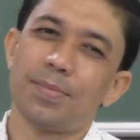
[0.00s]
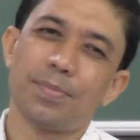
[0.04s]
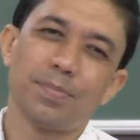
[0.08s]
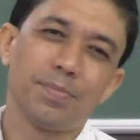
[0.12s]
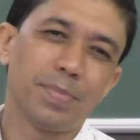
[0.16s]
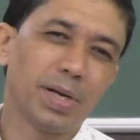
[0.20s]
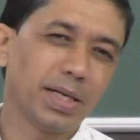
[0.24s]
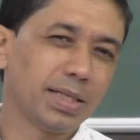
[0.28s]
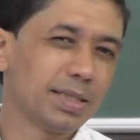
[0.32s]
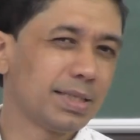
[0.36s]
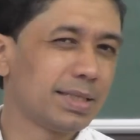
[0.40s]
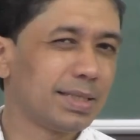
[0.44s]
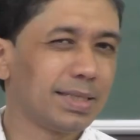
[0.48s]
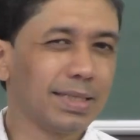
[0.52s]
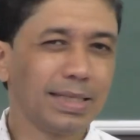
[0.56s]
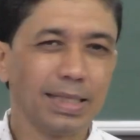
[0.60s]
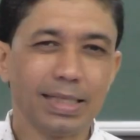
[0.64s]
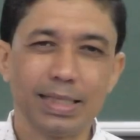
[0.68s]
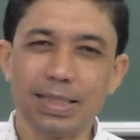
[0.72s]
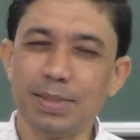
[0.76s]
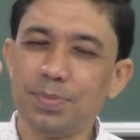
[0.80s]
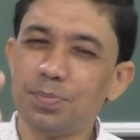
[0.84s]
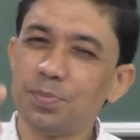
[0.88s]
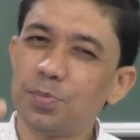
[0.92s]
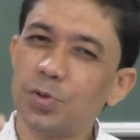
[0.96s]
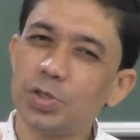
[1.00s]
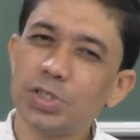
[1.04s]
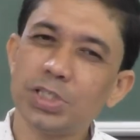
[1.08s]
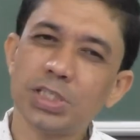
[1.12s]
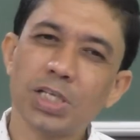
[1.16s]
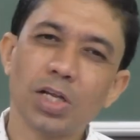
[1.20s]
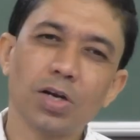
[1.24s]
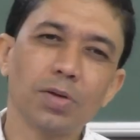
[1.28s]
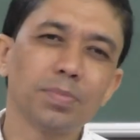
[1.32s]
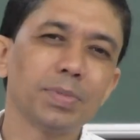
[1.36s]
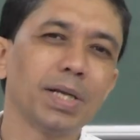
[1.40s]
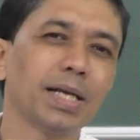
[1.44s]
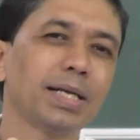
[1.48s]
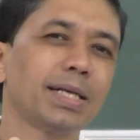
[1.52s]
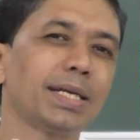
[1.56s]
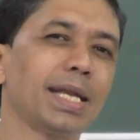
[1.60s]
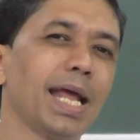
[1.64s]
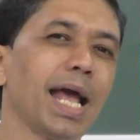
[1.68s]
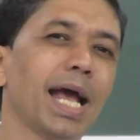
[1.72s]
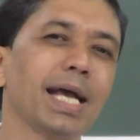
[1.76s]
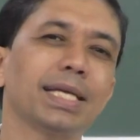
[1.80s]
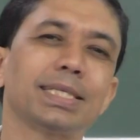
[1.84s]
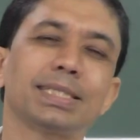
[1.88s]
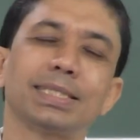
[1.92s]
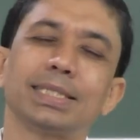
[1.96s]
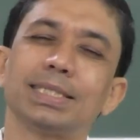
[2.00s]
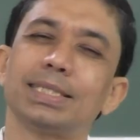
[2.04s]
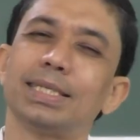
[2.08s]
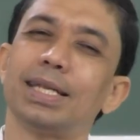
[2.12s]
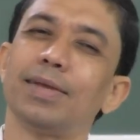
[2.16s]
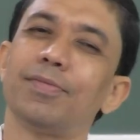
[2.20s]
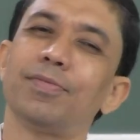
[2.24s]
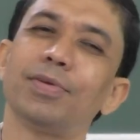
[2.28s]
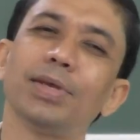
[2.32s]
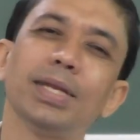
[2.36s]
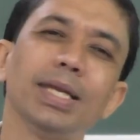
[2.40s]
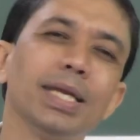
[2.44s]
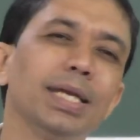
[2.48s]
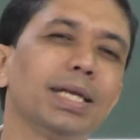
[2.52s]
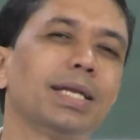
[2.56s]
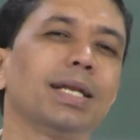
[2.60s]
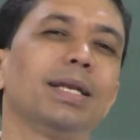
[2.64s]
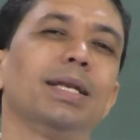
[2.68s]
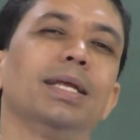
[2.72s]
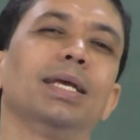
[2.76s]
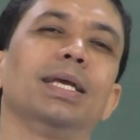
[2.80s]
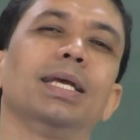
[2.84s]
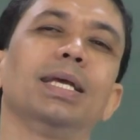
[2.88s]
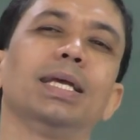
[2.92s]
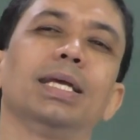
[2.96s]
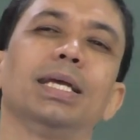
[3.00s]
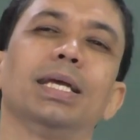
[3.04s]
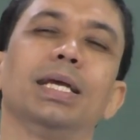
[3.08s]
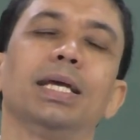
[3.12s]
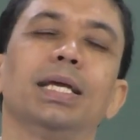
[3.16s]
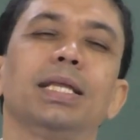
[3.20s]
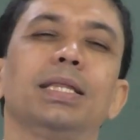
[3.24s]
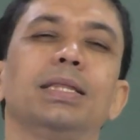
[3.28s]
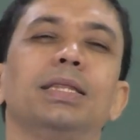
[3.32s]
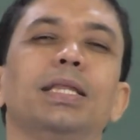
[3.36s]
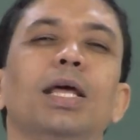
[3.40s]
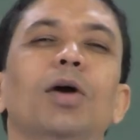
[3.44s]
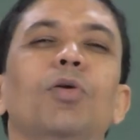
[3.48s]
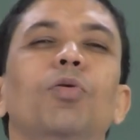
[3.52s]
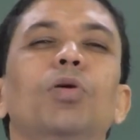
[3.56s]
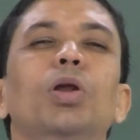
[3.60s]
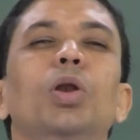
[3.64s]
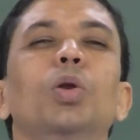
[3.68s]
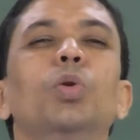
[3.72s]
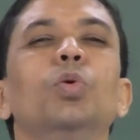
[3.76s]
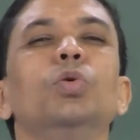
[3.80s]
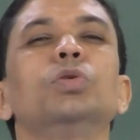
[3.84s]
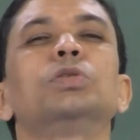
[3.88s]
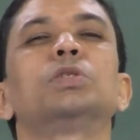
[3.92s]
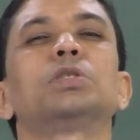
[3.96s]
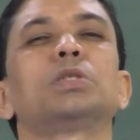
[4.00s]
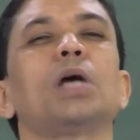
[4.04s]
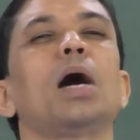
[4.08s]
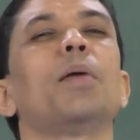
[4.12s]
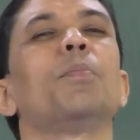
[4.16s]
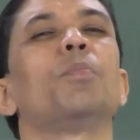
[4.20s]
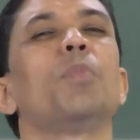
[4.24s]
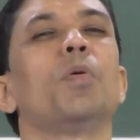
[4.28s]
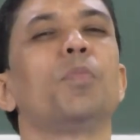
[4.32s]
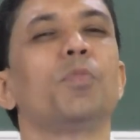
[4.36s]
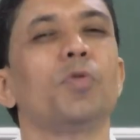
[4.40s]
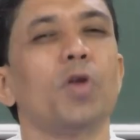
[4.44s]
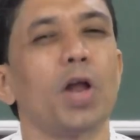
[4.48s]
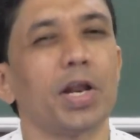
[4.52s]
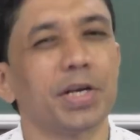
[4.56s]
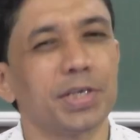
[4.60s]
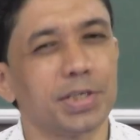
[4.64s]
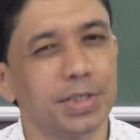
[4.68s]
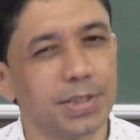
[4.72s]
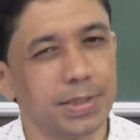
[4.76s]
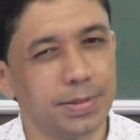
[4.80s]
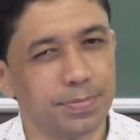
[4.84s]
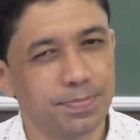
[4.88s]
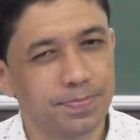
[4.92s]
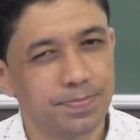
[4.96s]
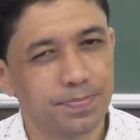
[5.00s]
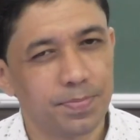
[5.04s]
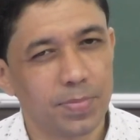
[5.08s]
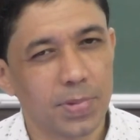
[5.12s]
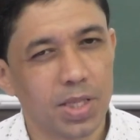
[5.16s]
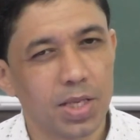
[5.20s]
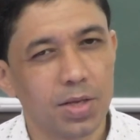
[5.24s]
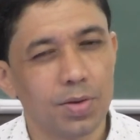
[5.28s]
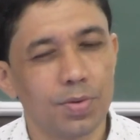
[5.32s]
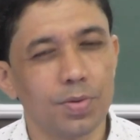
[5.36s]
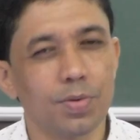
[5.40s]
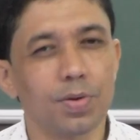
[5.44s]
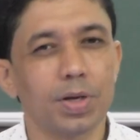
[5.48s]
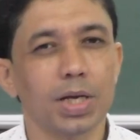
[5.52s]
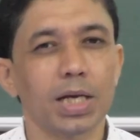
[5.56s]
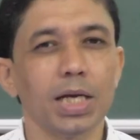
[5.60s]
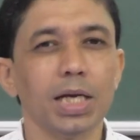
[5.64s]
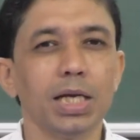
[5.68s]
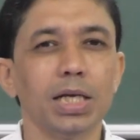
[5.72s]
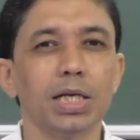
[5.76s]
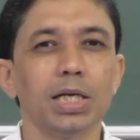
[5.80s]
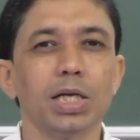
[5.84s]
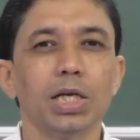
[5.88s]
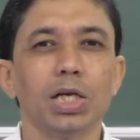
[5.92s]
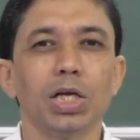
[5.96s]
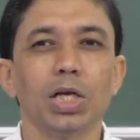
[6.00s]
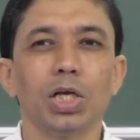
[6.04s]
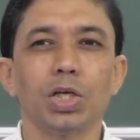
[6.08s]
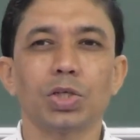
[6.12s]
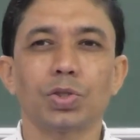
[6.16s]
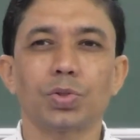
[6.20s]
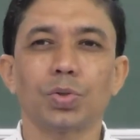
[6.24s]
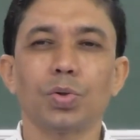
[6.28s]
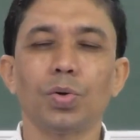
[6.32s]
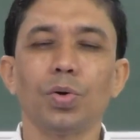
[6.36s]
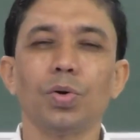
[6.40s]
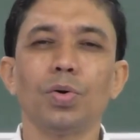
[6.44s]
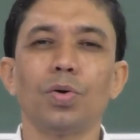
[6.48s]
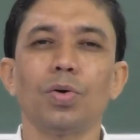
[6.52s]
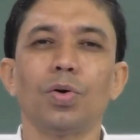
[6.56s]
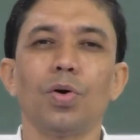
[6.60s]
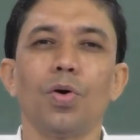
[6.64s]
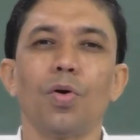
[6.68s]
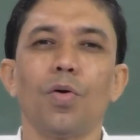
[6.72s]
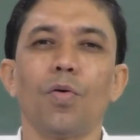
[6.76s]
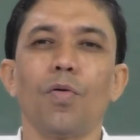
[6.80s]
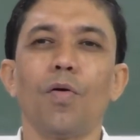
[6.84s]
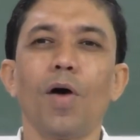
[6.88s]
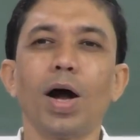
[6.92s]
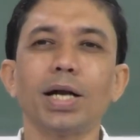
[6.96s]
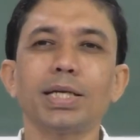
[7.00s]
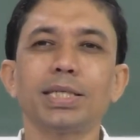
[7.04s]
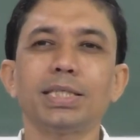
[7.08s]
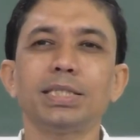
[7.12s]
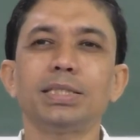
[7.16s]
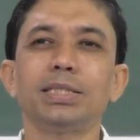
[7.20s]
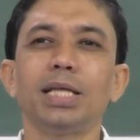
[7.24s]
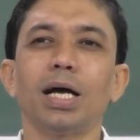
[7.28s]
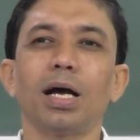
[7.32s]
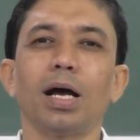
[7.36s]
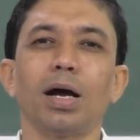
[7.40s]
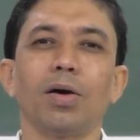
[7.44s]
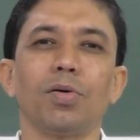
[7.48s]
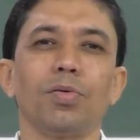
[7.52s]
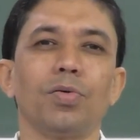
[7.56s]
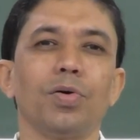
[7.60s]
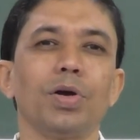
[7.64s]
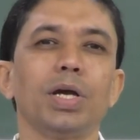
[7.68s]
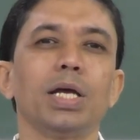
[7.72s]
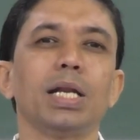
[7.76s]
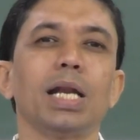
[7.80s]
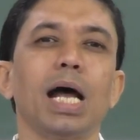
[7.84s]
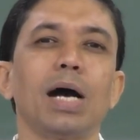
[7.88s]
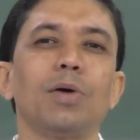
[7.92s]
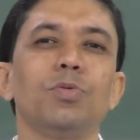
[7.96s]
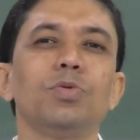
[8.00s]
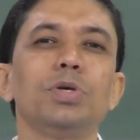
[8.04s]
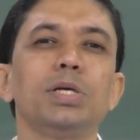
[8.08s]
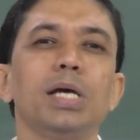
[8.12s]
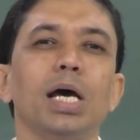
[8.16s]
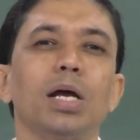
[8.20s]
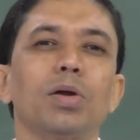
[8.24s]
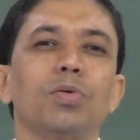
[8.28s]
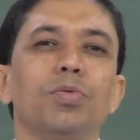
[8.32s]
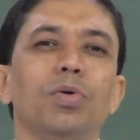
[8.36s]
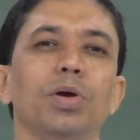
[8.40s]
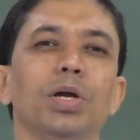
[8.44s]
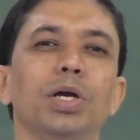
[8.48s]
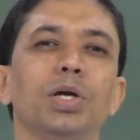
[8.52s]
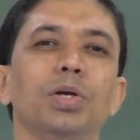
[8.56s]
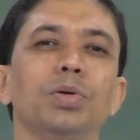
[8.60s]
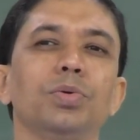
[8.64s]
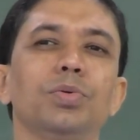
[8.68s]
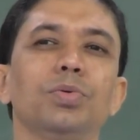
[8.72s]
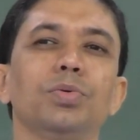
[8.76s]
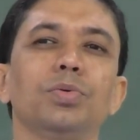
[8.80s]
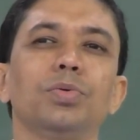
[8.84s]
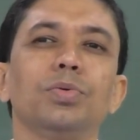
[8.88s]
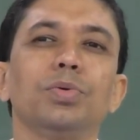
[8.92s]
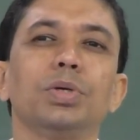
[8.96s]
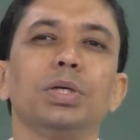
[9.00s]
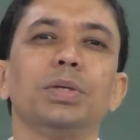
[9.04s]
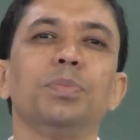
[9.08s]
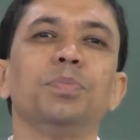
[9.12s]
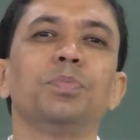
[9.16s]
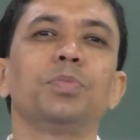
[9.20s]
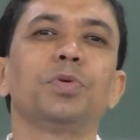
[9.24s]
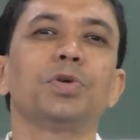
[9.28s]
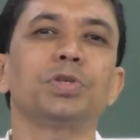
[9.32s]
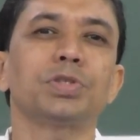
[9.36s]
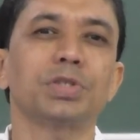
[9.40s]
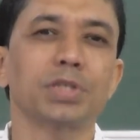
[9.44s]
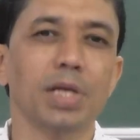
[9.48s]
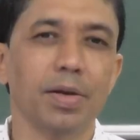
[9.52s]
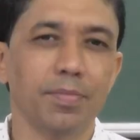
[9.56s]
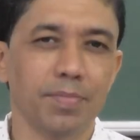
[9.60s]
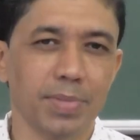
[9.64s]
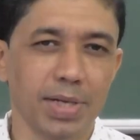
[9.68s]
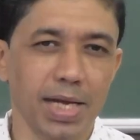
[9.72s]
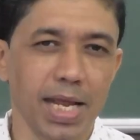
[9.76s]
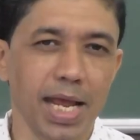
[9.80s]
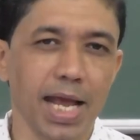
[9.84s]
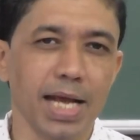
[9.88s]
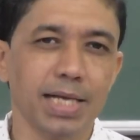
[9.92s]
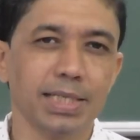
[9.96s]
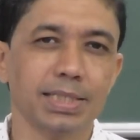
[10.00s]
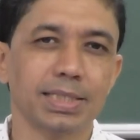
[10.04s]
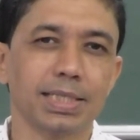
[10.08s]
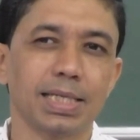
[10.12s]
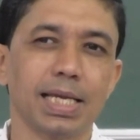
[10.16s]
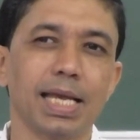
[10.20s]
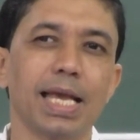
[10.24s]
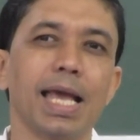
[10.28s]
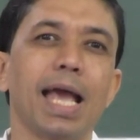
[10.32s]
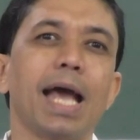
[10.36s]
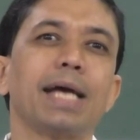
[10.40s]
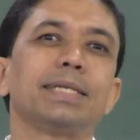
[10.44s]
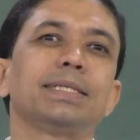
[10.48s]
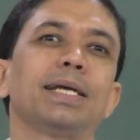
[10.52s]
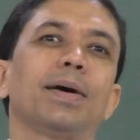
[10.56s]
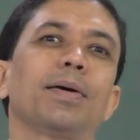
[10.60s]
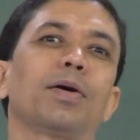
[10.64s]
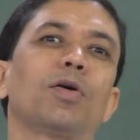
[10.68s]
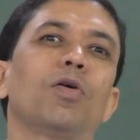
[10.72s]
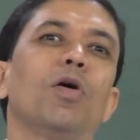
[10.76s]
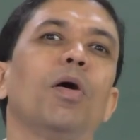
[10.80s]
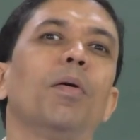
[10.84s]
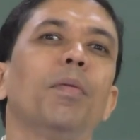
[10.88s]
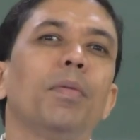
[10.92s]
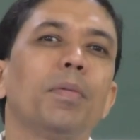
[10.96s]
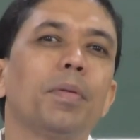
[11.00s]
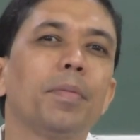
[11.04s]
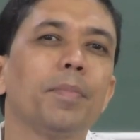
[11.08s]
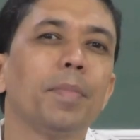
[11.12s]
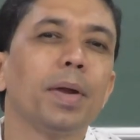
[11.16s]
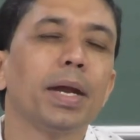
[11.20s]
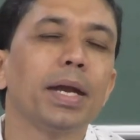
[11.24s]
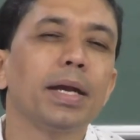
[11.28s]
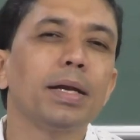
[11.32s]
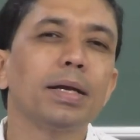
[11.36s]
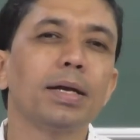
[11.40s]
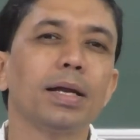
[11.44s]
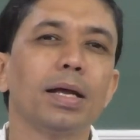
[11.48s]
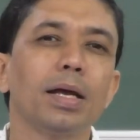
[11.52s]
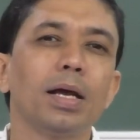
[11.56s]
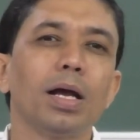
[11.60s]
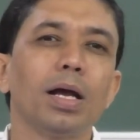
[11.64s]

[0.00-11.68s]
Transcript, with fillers: By imposition of the tax definitely they will lose some popularity. Okay. So, what is the when we are going to impose some tax as a government